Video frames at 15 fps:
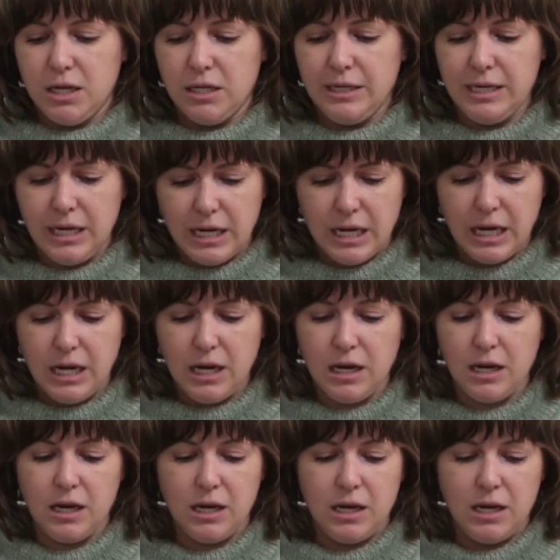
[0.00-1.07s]

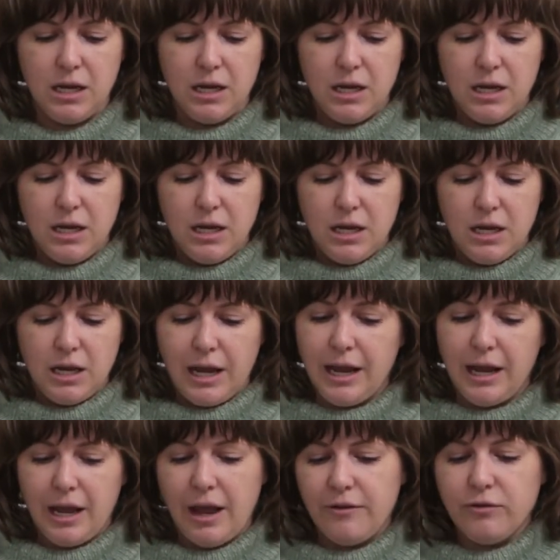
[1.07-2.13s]
knitting,
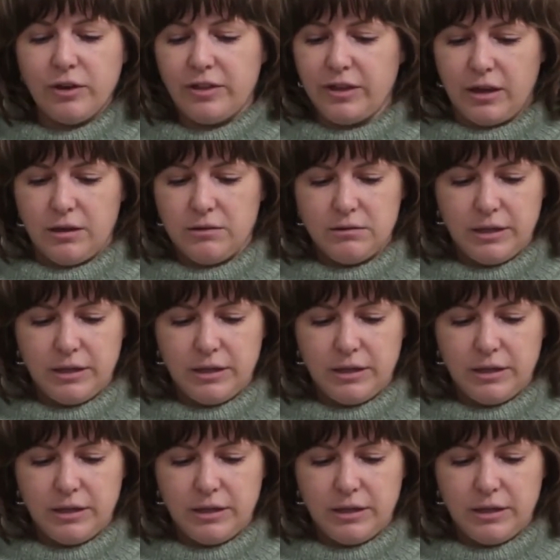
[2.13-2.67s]
everything.